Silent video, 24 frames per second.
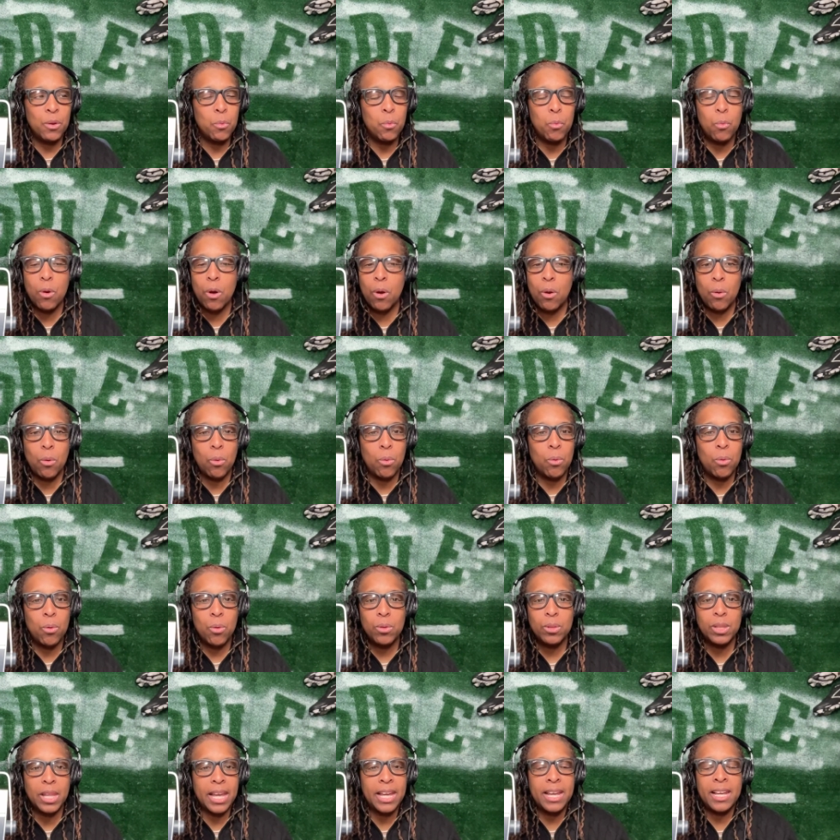Whoa.
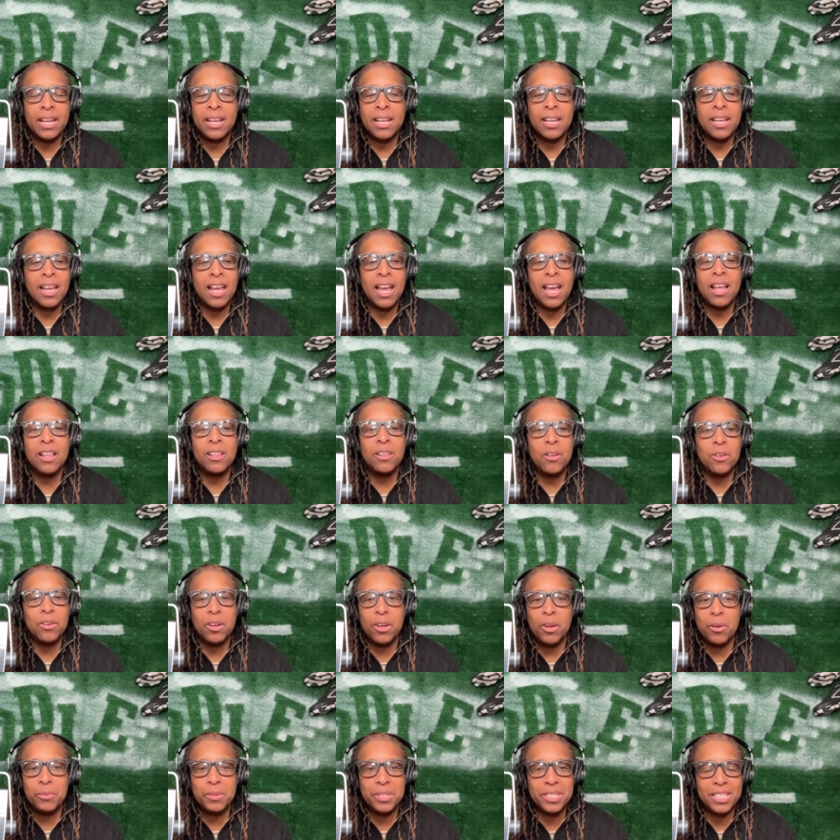Like, how long
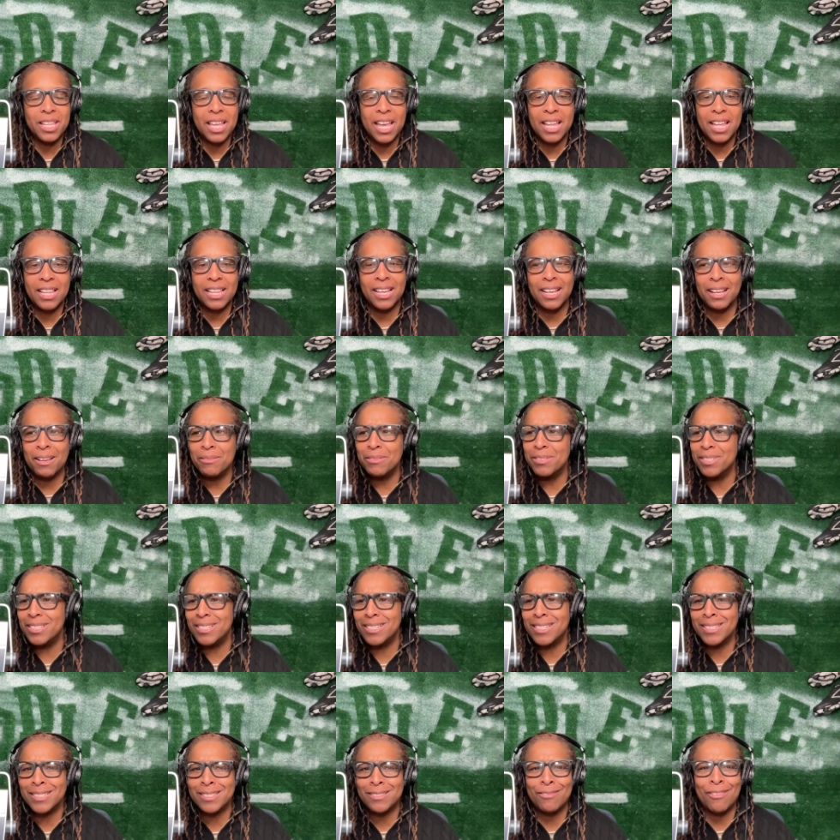ago was that? Like, I was
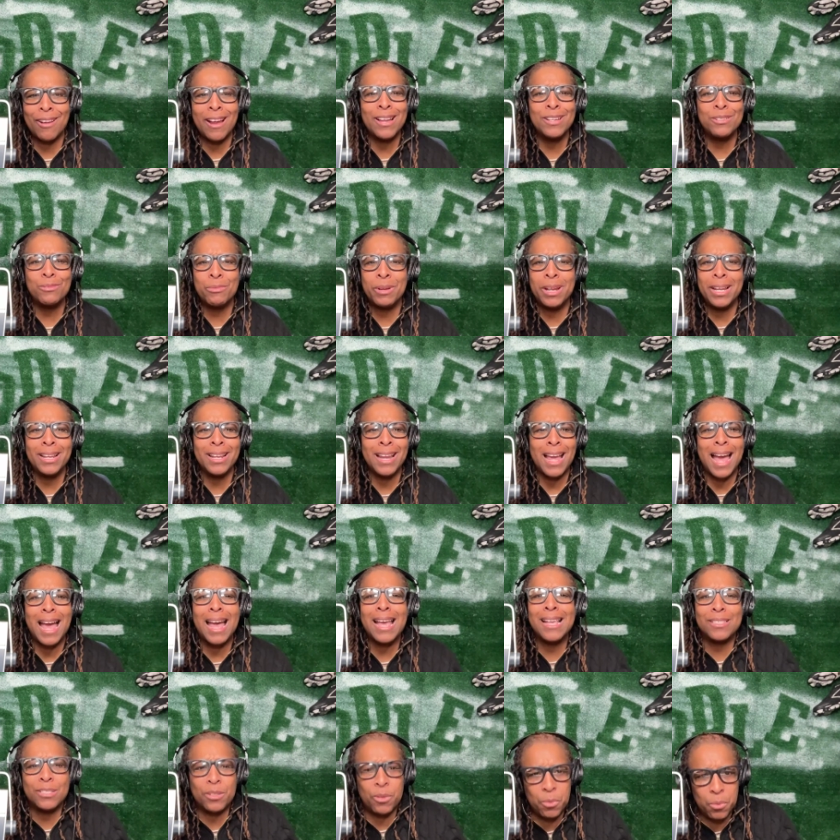just graduating
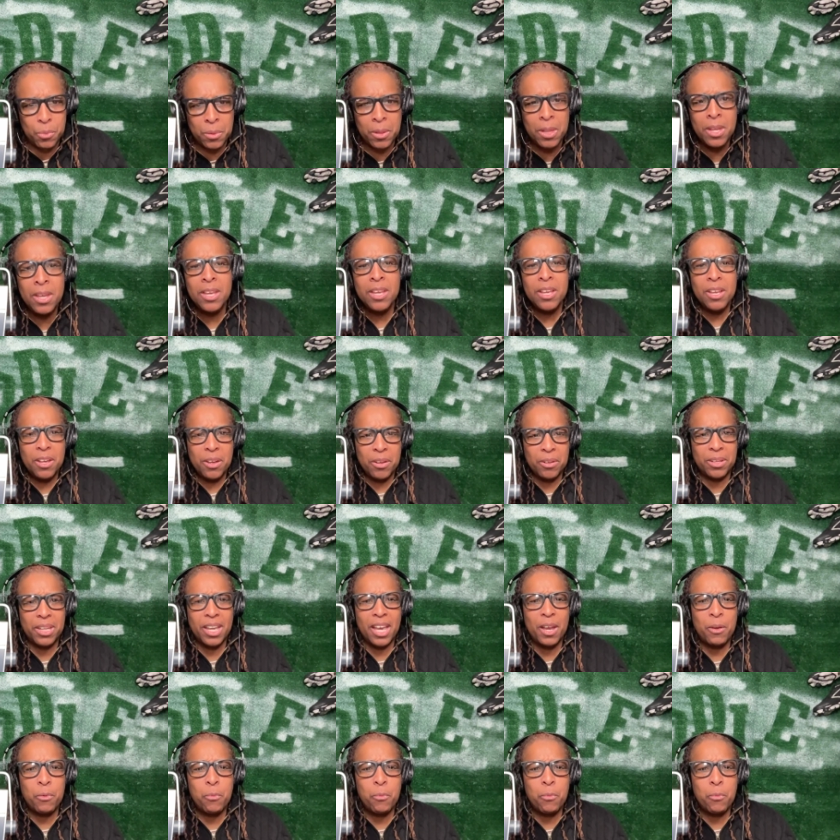high school. Okay.